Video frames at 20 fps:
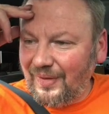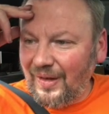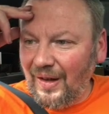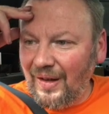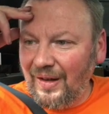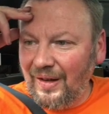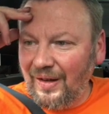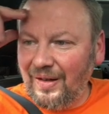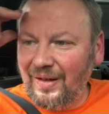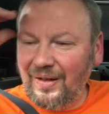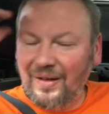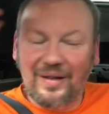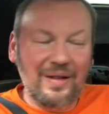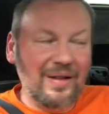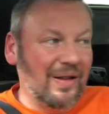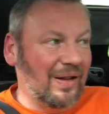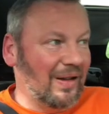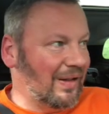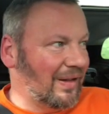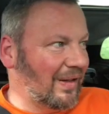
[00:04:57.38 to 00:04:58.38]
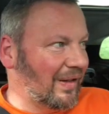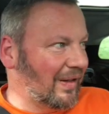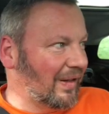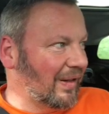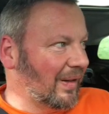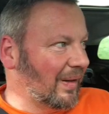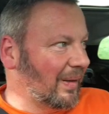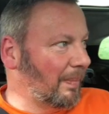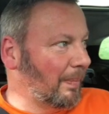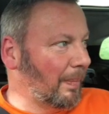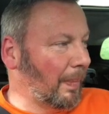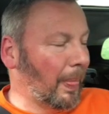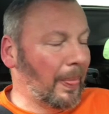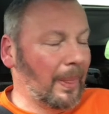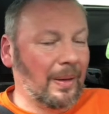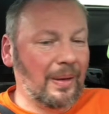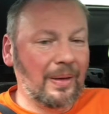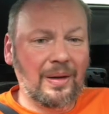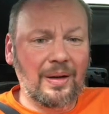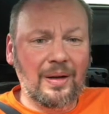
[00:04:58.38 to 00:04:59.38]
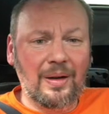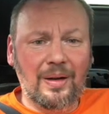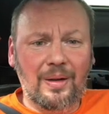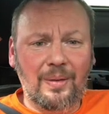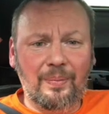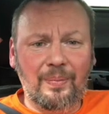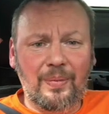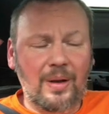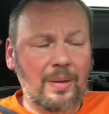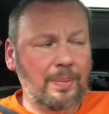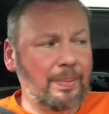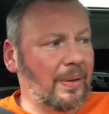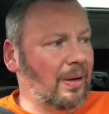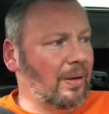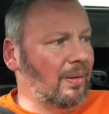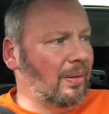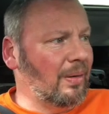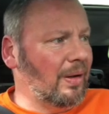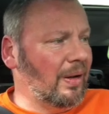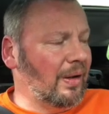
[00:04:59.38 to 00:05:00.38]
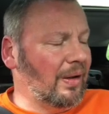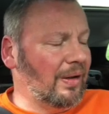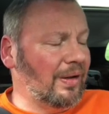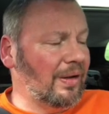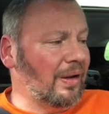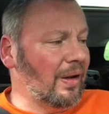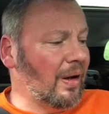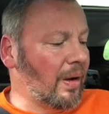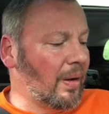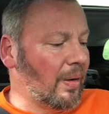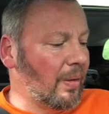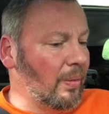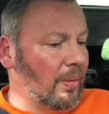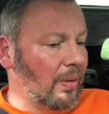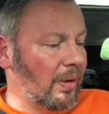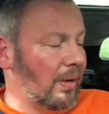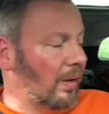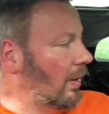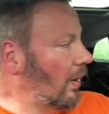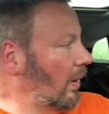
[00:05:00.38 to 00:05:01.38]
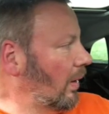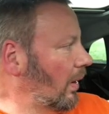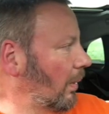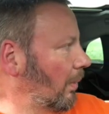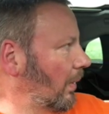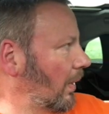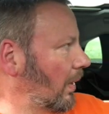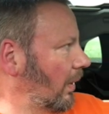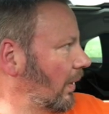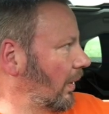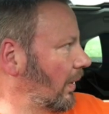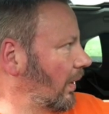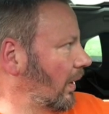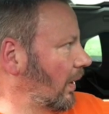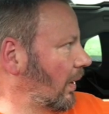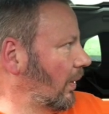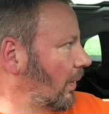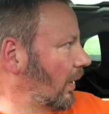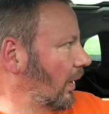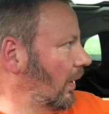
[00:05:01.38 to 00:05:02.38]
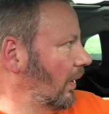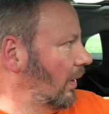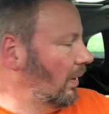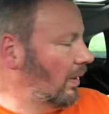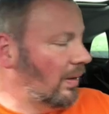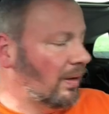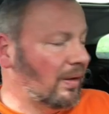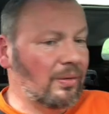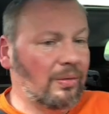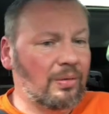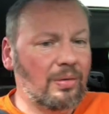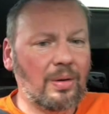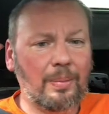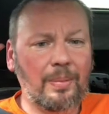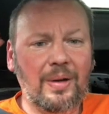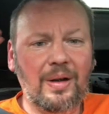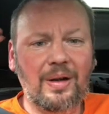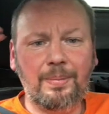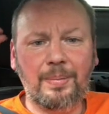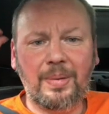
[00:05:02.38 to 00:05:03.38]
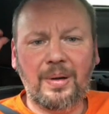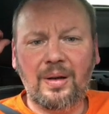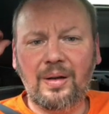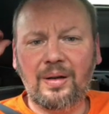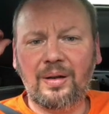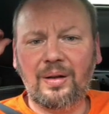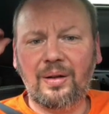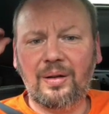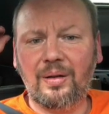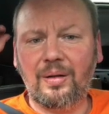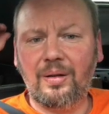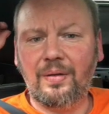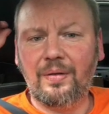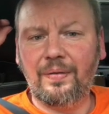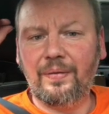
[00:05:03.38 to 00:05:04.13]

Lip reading: yeah, it's been all right. So, I'm going to go in and drop these parcels off,